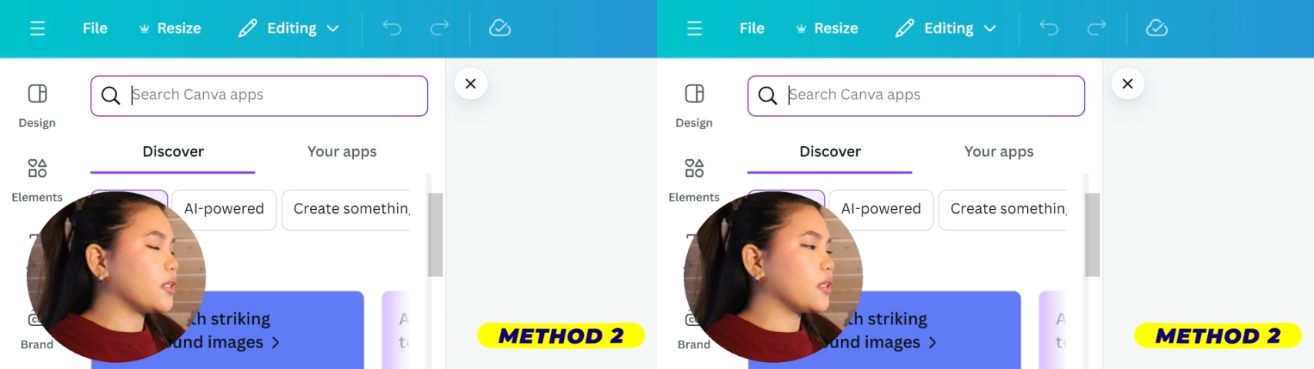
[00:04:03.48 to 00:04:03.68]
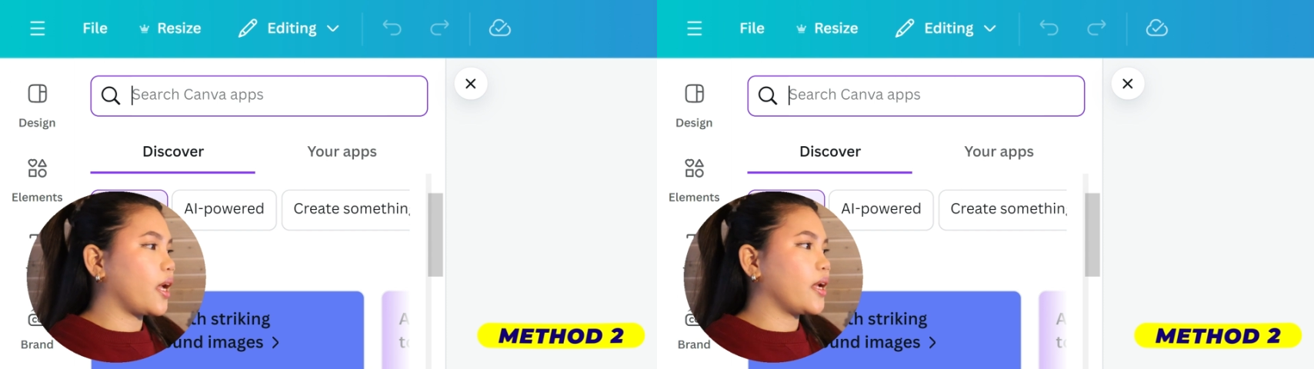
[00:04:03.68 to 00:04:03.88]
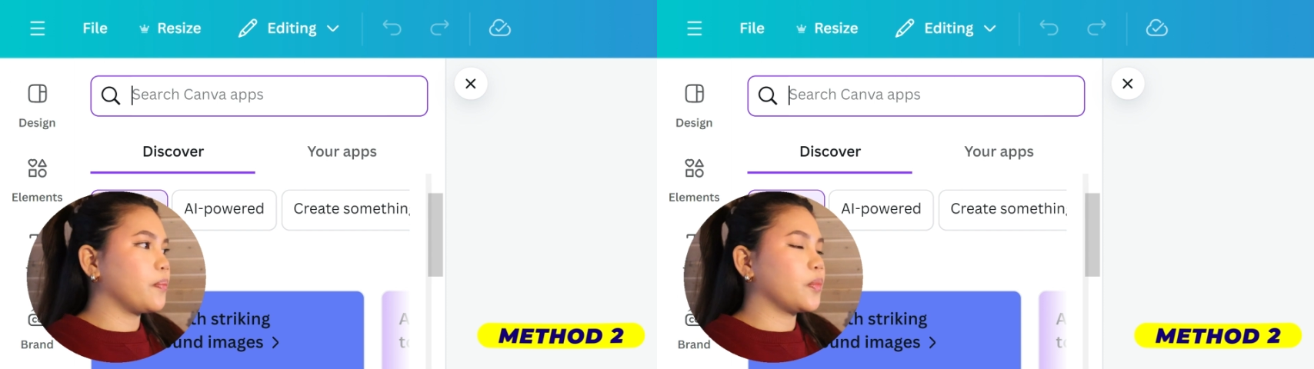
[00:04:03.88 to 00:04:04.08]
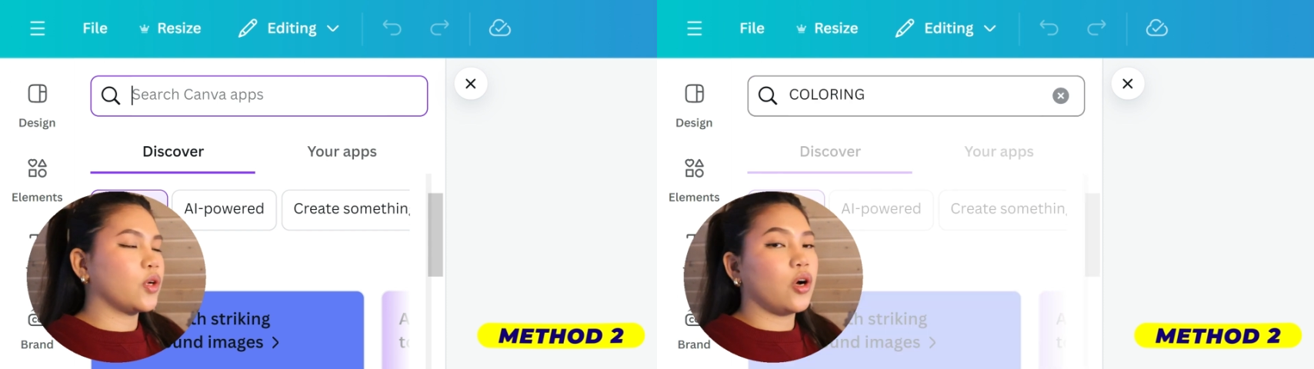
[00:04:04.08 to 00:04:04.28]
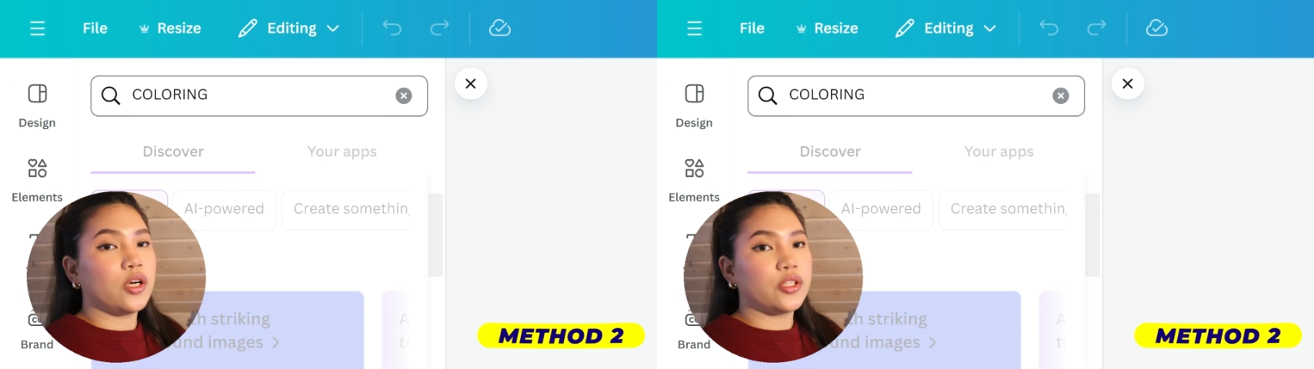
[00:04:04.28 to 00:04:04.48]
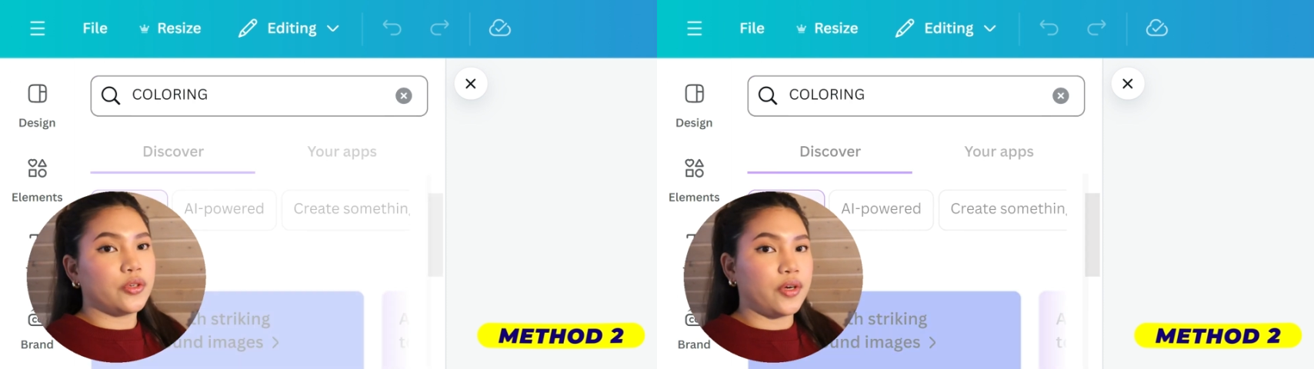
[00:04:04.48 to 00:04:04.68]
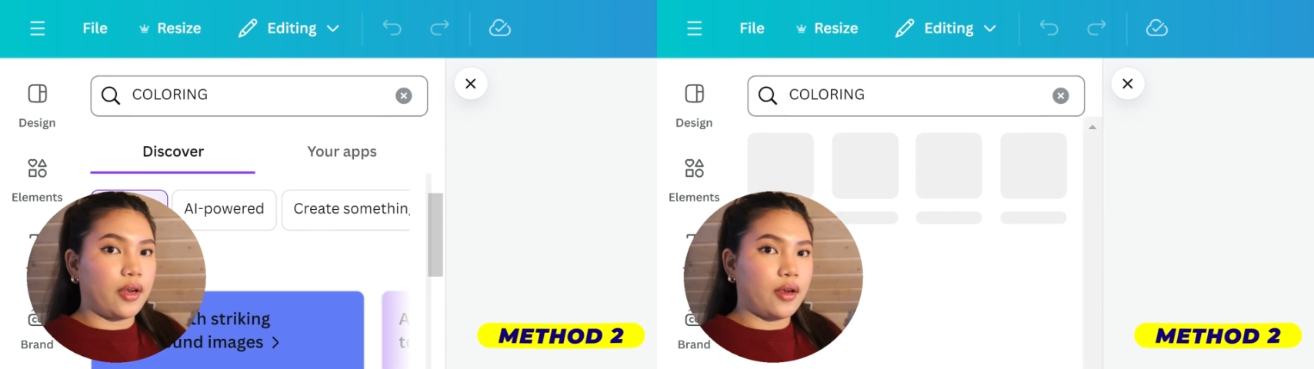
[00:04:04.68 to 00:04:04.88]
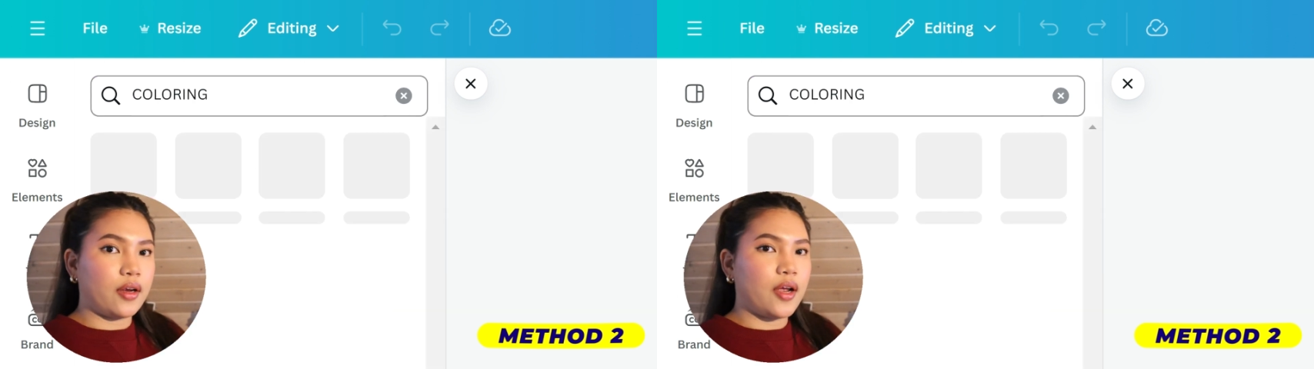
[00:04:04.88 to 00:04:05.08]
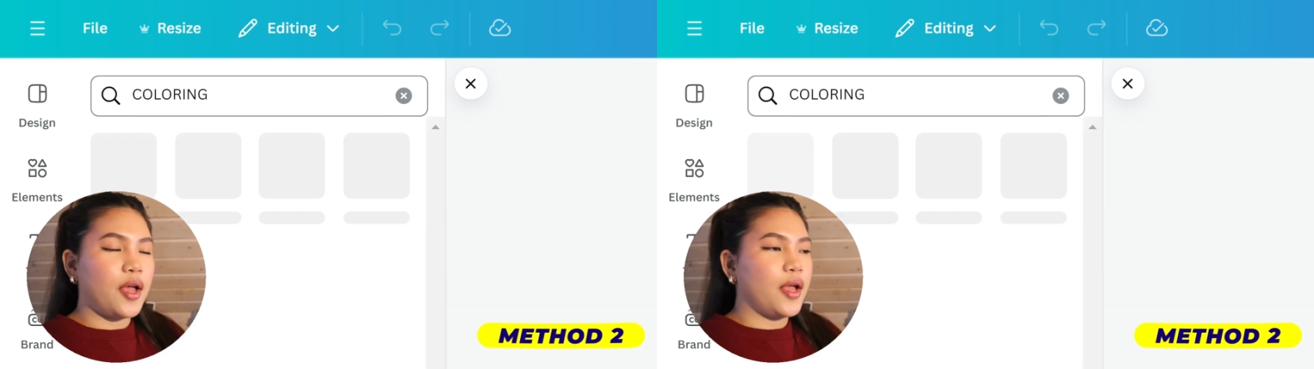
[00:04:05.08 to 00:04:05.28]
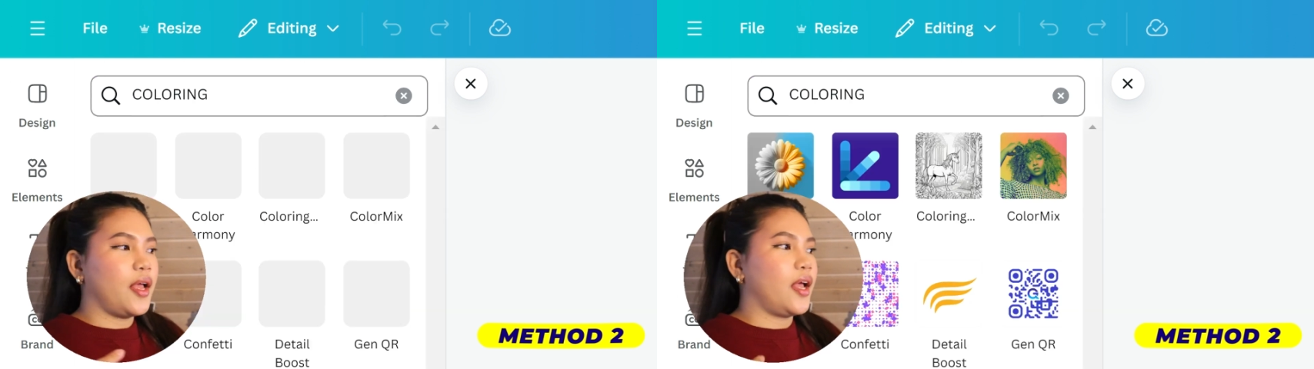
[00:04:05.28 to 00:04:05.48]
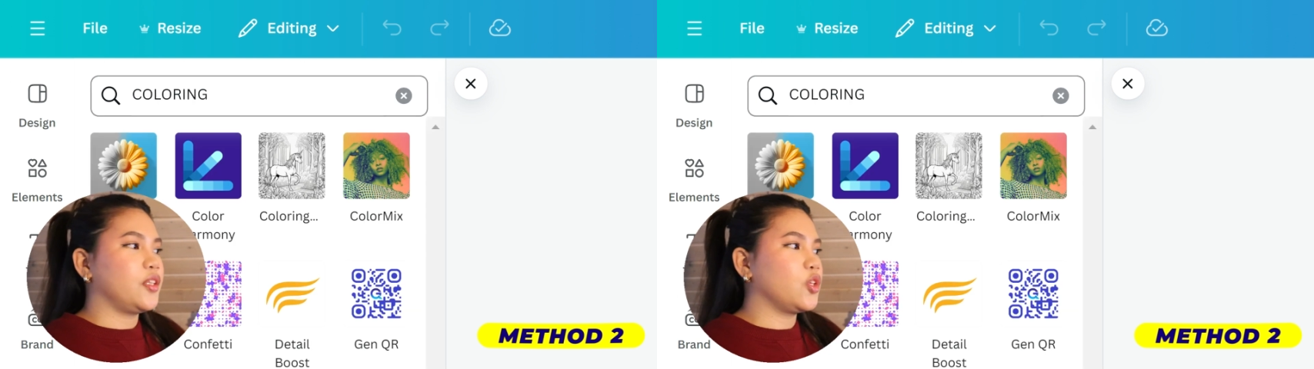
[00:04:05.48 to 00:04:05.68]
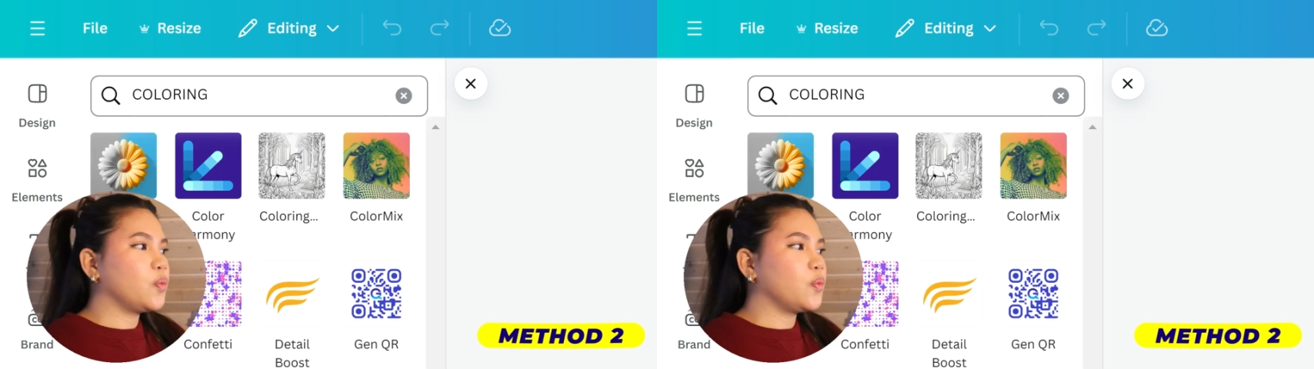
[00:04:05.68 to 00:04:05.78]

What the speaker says: and type coloring, and